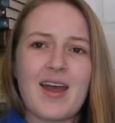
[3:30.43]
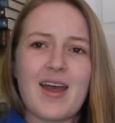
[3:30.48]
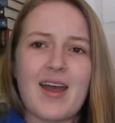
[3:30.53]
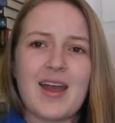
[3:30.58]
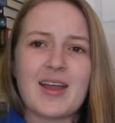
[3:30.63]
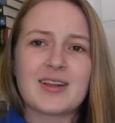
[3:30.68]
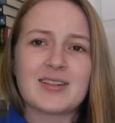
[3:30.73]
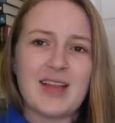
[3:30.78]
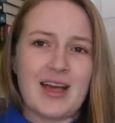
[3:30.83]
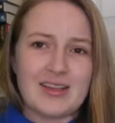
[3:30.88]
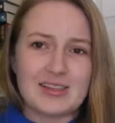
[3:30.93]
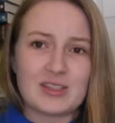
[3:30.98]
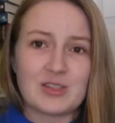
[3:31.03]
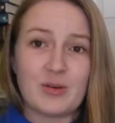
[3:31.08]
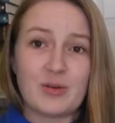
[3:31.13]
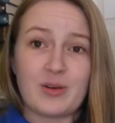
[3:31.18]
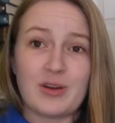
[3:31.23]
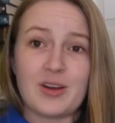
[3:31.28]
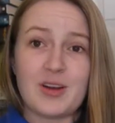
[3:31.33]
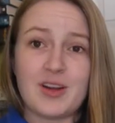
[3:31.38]
and Glass
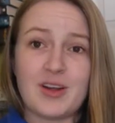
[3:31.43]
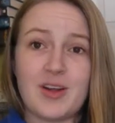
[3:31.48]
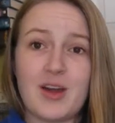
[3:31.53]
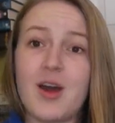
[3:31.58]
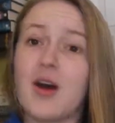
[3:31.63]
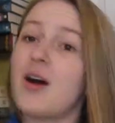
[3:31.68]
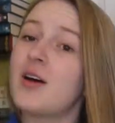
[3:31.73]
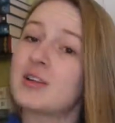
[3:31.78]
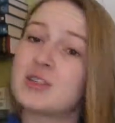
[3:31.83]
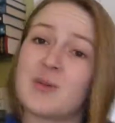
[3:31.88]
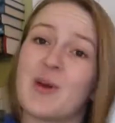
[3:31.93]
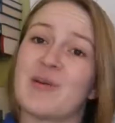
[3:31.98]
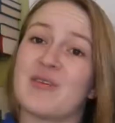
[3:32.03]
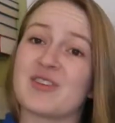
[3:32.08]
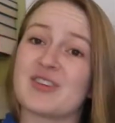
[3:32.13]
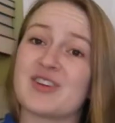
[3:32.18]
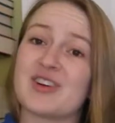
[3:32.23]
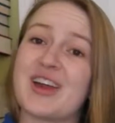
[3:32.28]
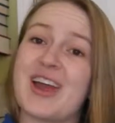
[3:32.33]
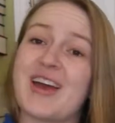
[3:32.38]
Sword, also by
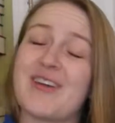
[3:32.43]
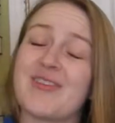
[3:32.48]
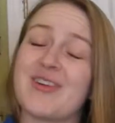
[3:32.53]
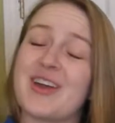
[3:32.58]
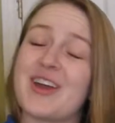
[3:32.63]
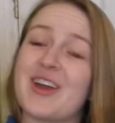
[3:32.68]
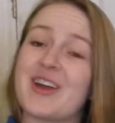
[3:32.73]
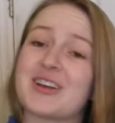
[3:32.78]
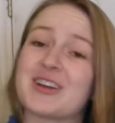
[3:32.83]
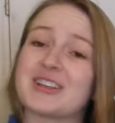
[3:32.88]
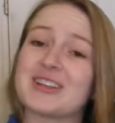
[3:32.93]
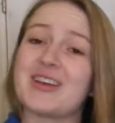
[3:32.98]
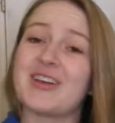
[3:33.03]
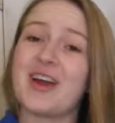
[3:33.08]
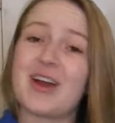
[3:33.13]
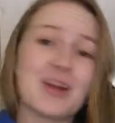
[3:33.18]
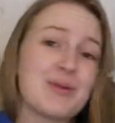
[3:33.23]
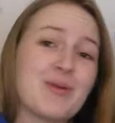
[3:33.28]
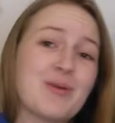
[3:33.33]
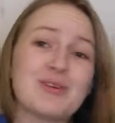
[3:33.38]
Victoria Aveyard, because I
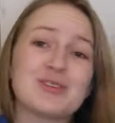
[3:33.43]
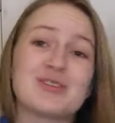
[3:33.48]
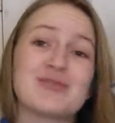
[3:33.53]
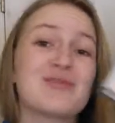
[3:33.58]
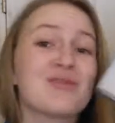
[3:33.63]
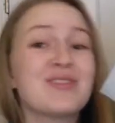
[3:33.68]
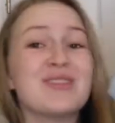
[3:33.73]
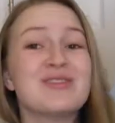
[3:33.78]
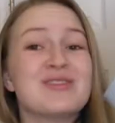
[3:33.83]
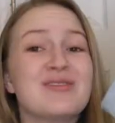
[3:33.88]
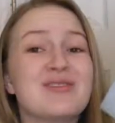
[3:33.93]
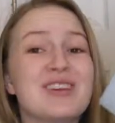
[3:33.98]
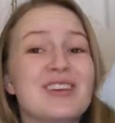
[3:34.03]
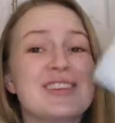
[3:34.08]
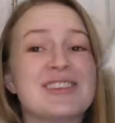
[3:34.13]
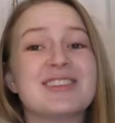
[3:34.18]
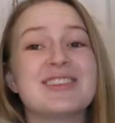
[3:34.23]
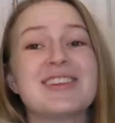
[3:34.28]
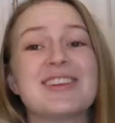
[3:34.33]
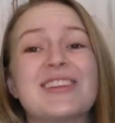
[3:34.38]
already posted reviews of
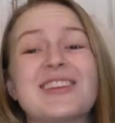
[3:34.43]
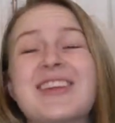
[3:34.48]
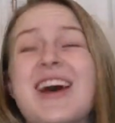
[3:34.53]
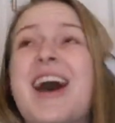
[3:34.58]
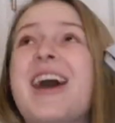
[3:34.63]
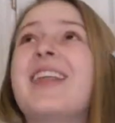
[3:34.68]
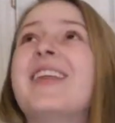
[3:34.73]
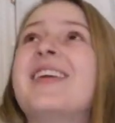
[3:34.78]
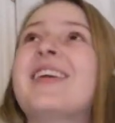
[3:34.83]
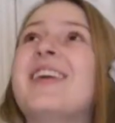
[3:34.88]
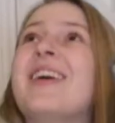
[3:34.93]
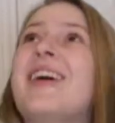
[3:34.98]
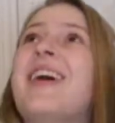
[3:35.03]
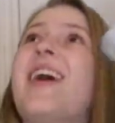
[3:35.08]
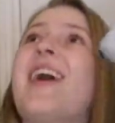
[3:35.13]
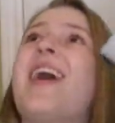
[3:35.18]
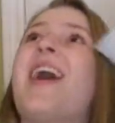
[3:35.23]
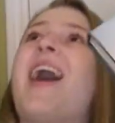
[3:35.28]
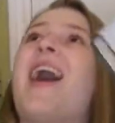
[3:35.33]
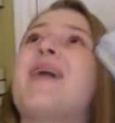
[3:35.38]
these. Look at that.
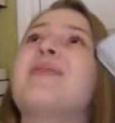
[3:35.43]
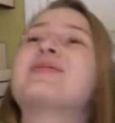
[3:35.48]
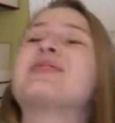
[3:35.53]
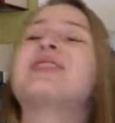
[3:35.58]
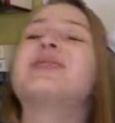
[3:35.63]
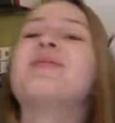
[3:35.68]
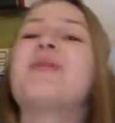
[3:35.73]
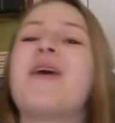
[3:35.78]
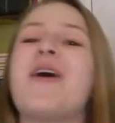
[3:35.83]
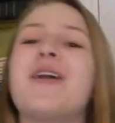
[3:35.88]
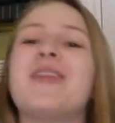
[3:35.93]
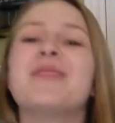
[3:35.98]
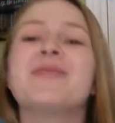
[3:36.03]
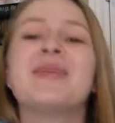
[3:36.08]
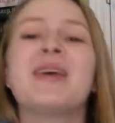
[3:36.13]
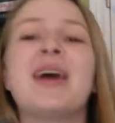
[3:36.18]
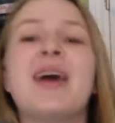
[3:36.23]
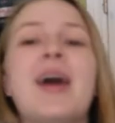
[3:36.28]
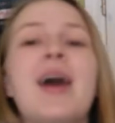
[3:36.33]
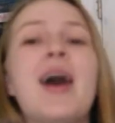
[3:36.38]
I was on the ball.
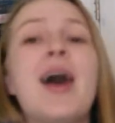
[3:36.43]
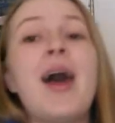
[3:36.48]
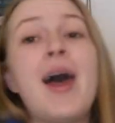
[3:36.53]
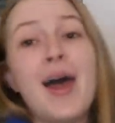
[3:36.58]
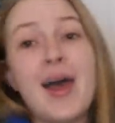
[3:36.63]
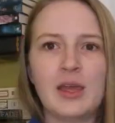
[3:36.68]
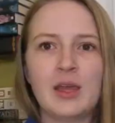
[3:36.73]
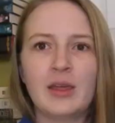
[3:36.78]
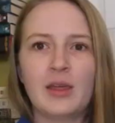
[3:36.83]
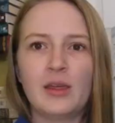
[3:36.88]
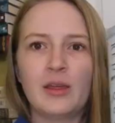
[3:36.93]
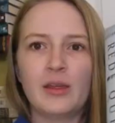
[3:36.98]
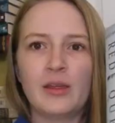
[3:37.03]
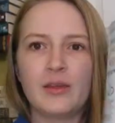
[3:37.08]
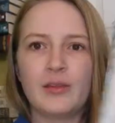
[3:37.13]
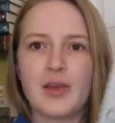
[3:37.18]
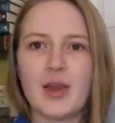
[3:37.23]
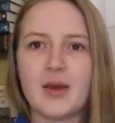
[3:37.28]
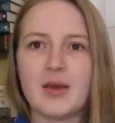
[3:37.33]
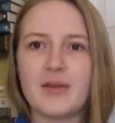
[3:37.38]

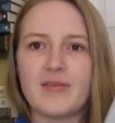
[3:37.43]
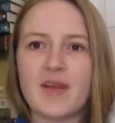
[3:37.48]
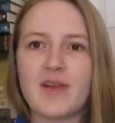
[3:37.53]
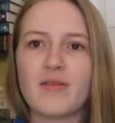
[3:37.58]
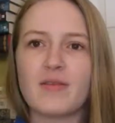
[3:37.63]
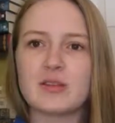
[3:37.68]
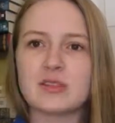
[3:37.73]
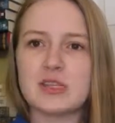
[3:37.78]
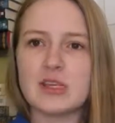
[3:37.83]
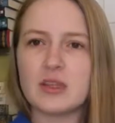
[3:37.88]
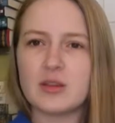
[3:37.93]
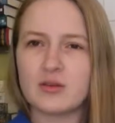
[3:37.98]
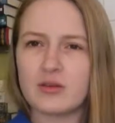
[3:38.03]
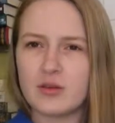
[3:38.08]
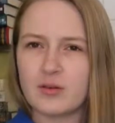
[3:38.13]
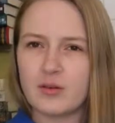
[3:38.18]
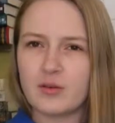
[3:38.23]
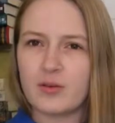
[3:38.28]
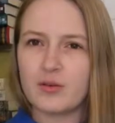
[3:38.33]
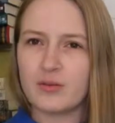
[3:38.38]
Yeah, if you haven't seen
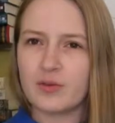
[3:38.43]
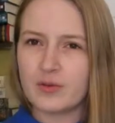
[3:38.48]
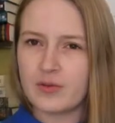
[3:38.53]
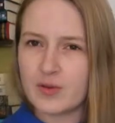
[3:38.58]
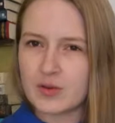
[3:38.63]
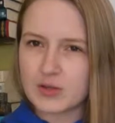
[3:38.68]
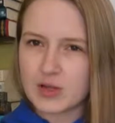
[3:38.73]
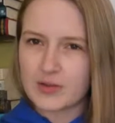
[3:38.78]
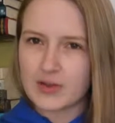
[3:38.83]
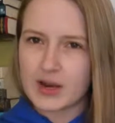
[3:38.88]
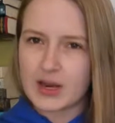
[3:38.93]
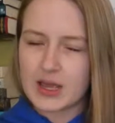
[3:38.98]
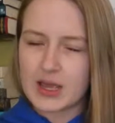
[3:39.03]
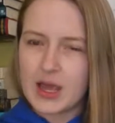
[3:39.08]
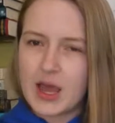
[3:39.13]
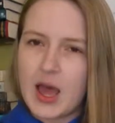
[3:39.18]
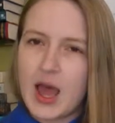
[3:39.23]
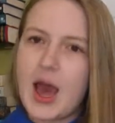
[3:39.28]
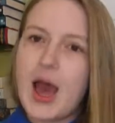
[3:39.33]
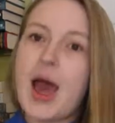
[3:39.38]
the reviews already,
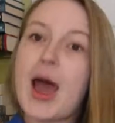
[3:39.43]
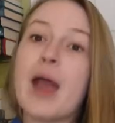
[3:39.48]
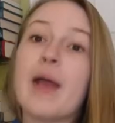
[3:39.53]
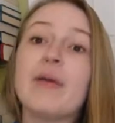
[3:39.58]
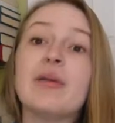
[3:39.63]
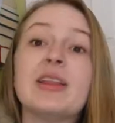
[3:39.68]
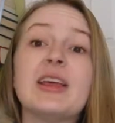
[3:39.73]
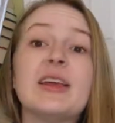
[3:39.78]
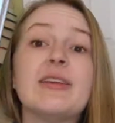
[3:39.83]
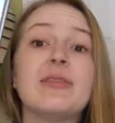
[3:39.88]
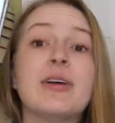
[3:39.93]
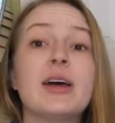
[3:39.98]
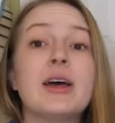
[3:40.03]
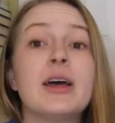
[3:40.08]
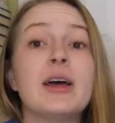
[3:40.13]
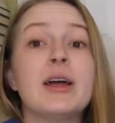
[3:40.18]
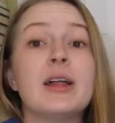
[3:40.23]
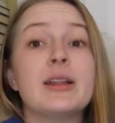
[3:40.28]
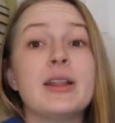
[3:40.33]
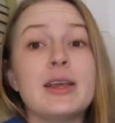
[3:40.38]
I will leave
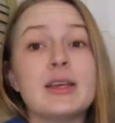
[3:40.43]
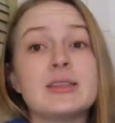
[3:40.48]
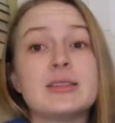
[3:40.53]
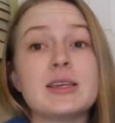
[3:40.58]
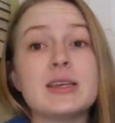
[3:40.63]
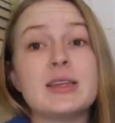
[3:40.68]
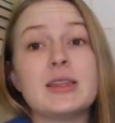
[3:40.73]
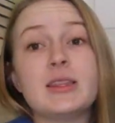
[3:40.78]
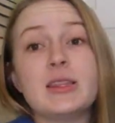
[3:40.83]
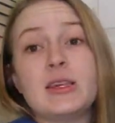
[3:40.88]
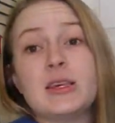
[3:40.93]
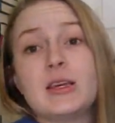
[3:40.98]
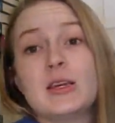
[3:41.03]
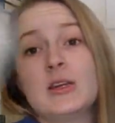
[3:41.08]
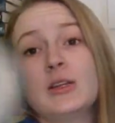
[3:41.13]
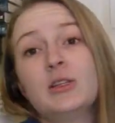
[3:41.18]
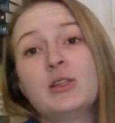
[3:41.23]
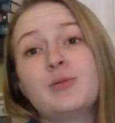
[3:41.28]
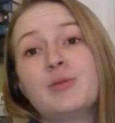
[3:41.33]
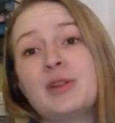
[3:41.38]
links in the
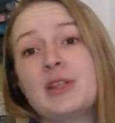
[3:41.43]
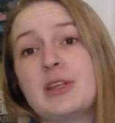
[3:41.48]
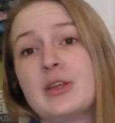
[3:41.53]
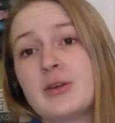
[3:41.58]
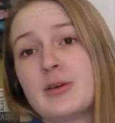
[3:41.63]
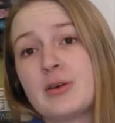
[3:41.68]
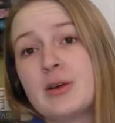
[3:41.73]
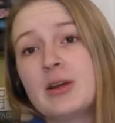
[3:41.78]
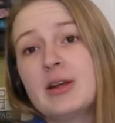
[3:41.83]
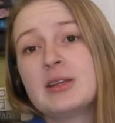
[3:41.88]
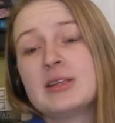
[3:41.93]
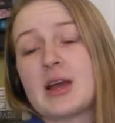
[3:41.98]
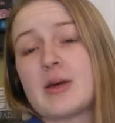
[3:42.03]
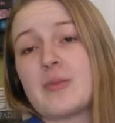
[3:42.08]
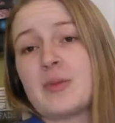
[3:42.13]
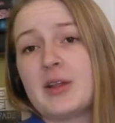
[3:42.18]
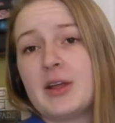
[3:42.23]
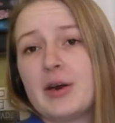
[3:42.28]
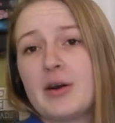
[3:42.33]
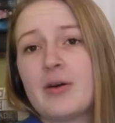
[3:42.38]
doobly-doo down
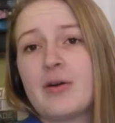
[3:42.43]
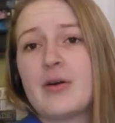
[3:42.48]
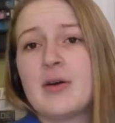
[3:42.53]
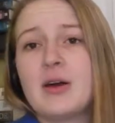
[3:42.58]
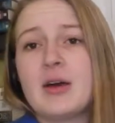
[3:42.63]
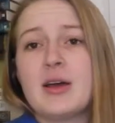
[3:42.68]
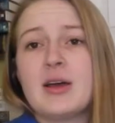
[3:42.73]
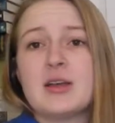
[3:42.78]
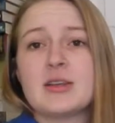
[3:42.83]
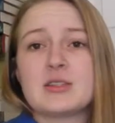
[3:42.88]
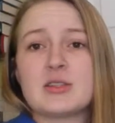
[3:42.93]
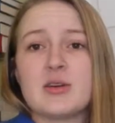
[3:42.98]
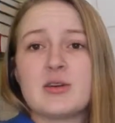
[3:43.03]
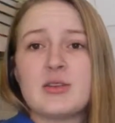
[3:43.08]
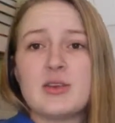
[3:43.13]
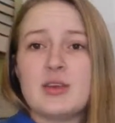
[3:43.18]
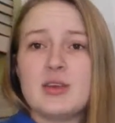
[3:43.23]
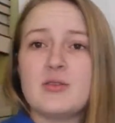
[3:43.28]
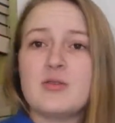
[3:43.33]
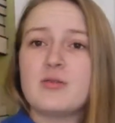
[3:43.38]
below so
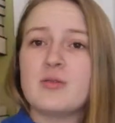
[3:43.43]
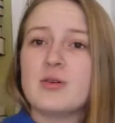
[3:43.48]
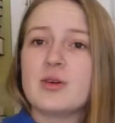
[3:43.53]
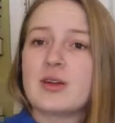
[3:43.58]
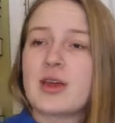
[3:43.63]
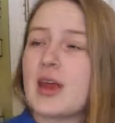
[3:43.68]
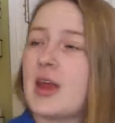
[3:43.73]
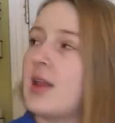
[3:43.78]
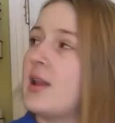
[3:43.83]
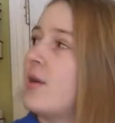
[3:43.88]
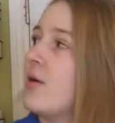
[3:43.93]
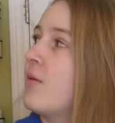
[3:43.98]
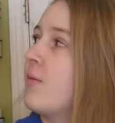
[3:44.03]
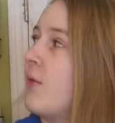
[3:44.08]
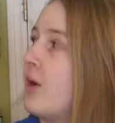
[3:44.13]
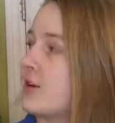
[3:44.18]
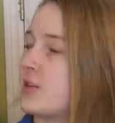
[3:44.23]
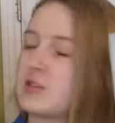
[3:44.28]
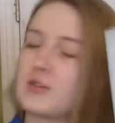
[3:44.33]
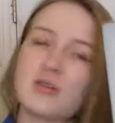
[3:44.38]
that you can
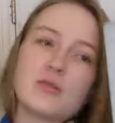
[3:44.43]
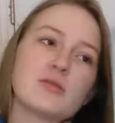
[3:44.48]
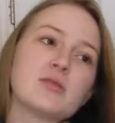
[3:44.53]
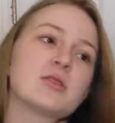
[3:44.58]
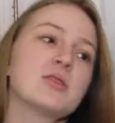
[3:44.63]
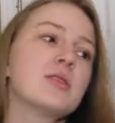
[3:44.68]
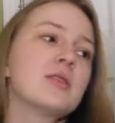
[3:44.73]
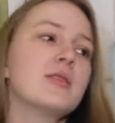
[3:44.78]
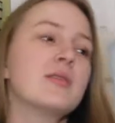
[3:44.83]
watch those